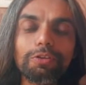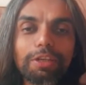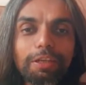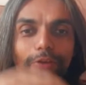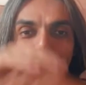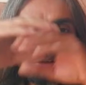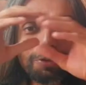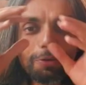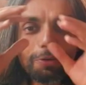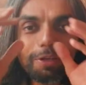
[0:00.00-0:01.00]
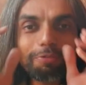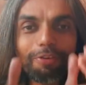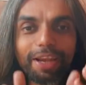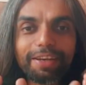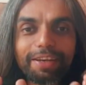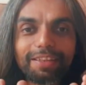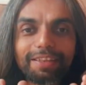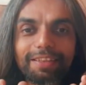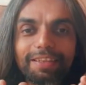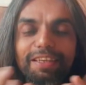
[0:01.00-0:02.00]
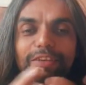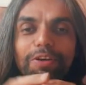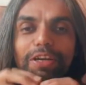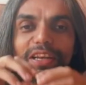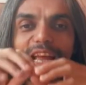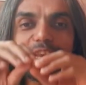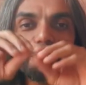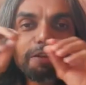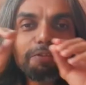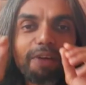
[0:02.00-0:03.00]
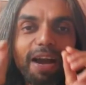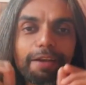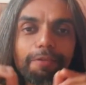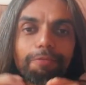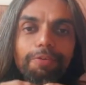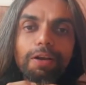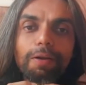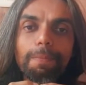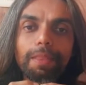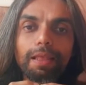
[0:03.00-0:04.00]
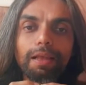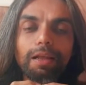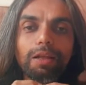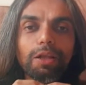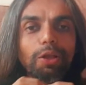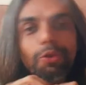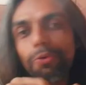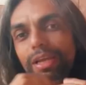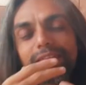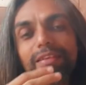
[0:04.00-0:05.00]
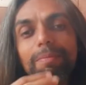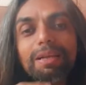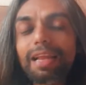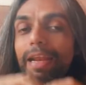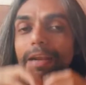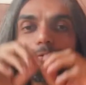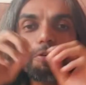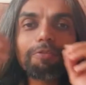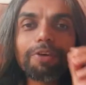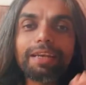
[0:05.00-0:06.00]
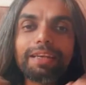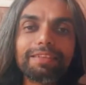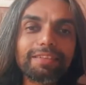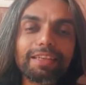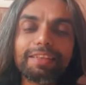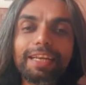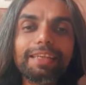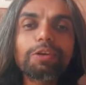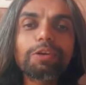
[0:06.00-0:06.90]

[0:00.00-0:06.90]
So he wanted to unified theory. He wanted a unified field. You can resemble like kind of a oneness, that